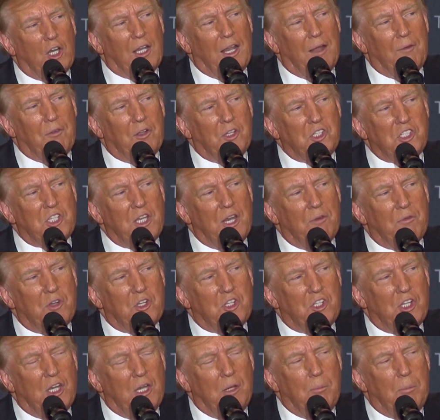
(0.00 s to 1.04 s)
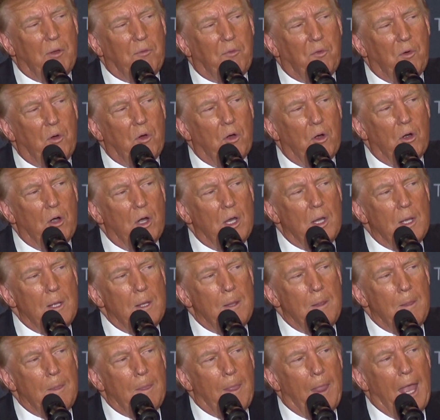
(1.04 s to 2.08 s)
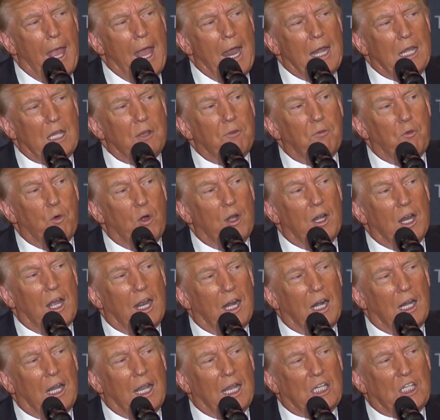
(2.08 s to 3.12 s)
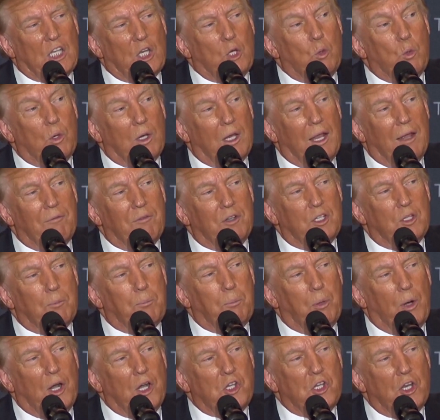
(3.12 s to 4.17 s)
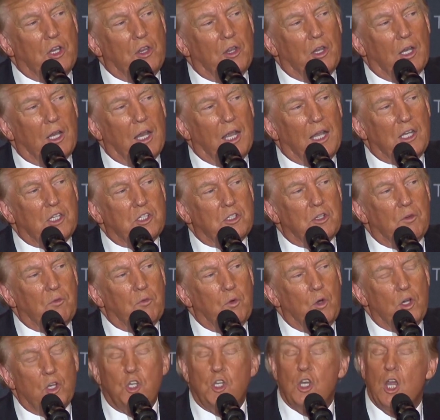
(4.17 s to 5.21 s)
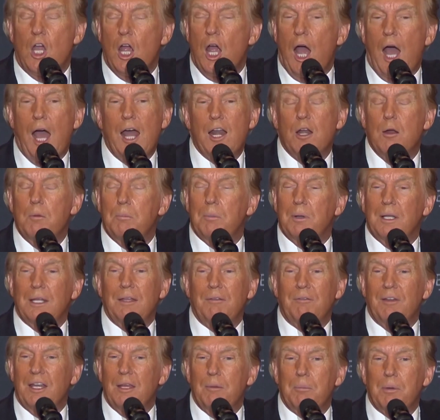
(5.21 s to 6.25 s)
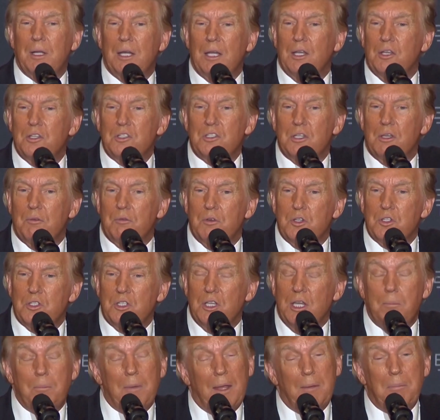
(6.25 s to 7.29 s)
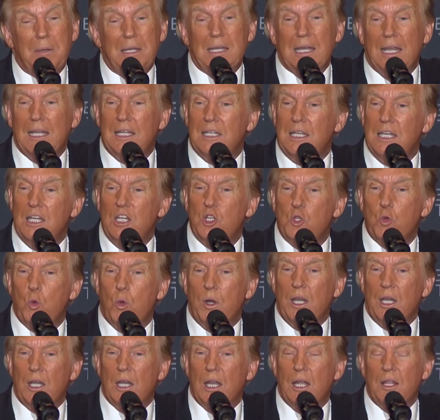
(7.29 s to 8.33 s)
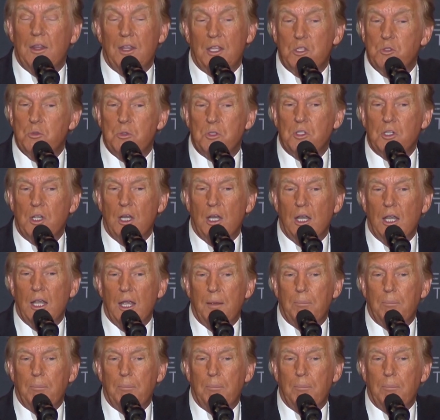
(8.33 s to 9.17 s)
to levels never seen before. And if we're not elected, we'll have a depression, the likes of which I don't believe anybody has ever seen. Maybe 1929. That's what's going to